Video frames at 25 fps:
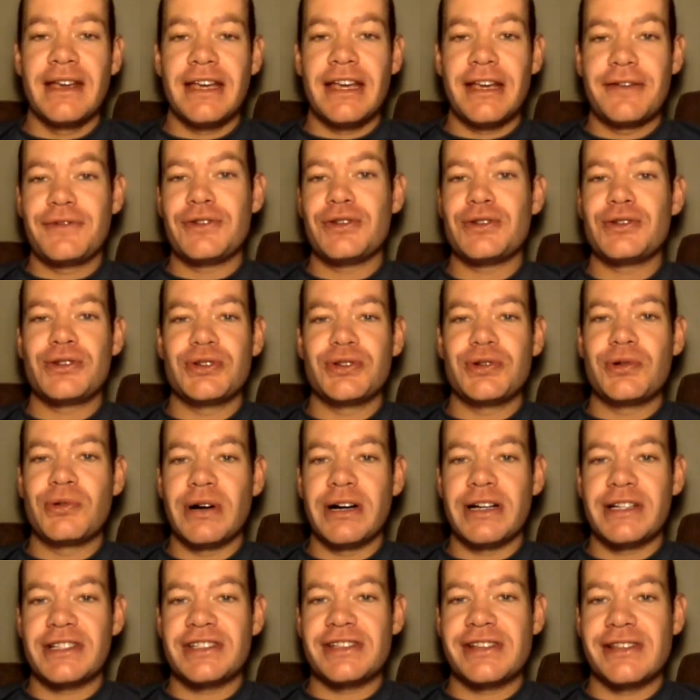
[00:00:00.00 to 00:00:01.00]
If you do
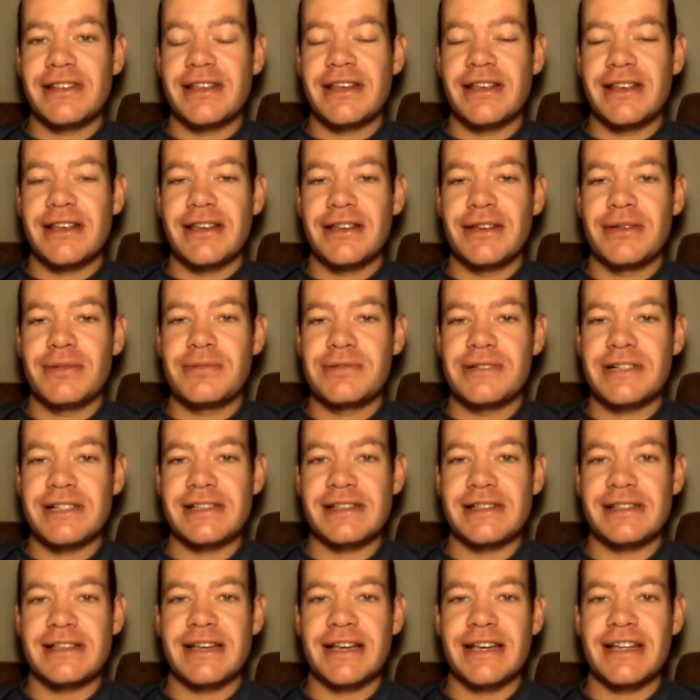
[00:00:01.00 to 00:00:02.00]
watch the
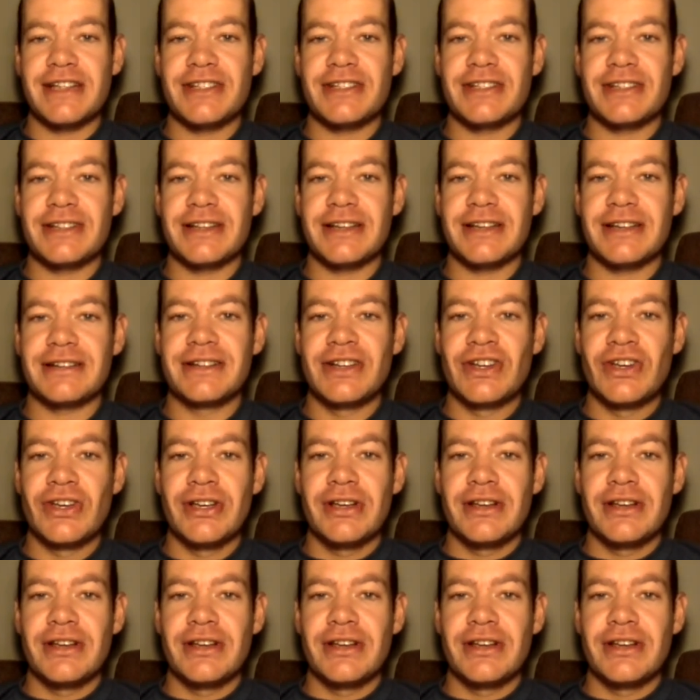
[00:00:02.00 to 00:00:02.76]
presentation and